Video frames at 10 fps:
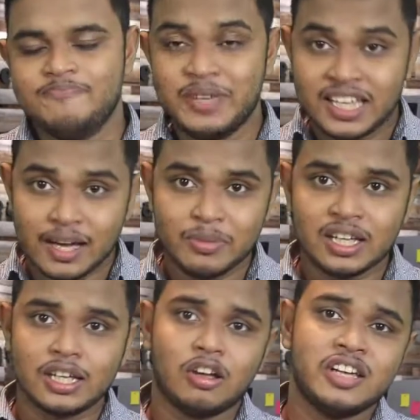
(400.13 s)
Becoming
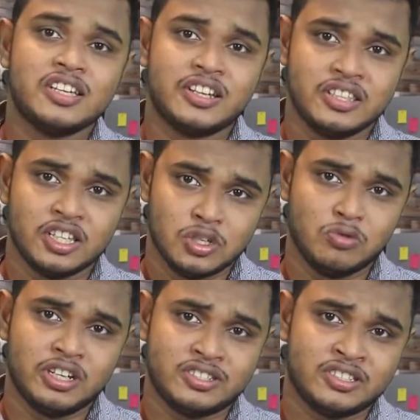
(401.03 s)
a lawyer in the
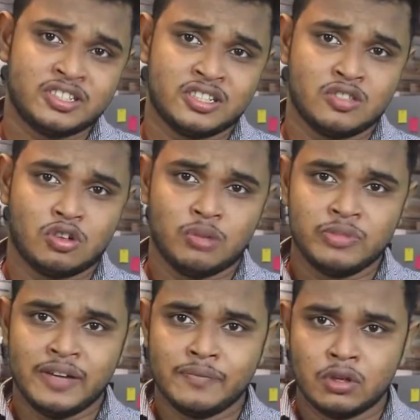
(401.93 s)
United States is one
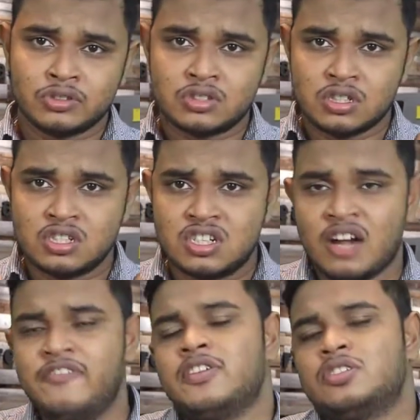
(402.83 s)
of the most
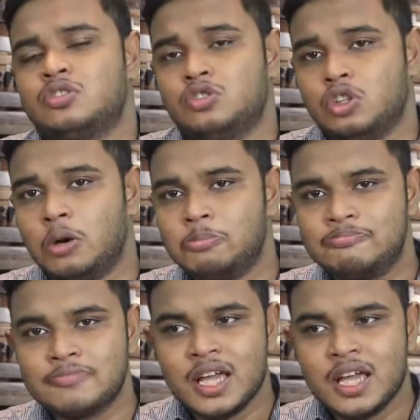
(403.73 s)
toughest job.